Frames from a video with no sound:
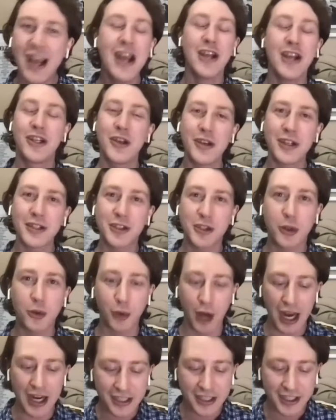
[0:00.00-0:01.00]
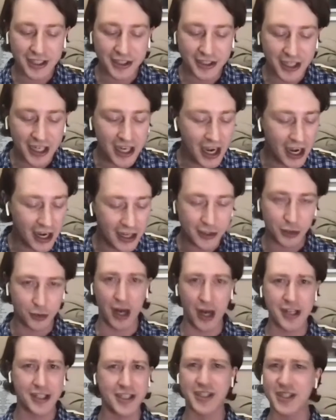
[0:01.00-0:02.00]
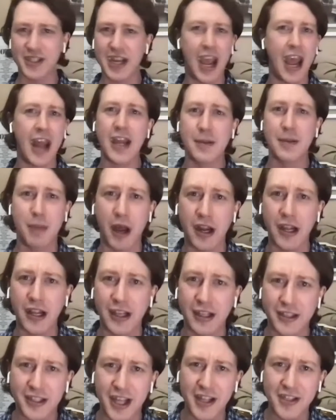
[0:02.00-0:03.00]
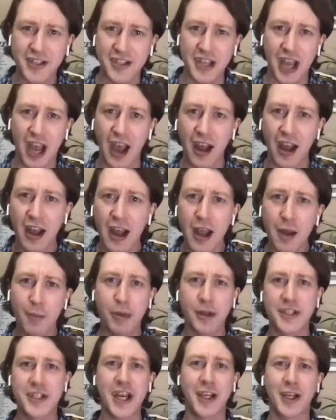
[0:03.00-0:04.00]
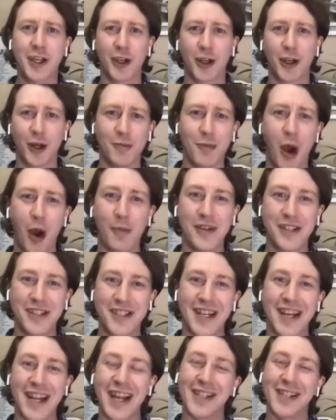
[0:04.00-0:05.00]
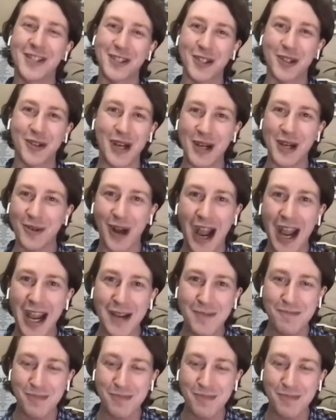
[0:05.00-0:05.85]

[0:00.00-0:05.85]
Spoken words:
Dude, it's great to see you. It's great to see anybody at this particular moment in history, right?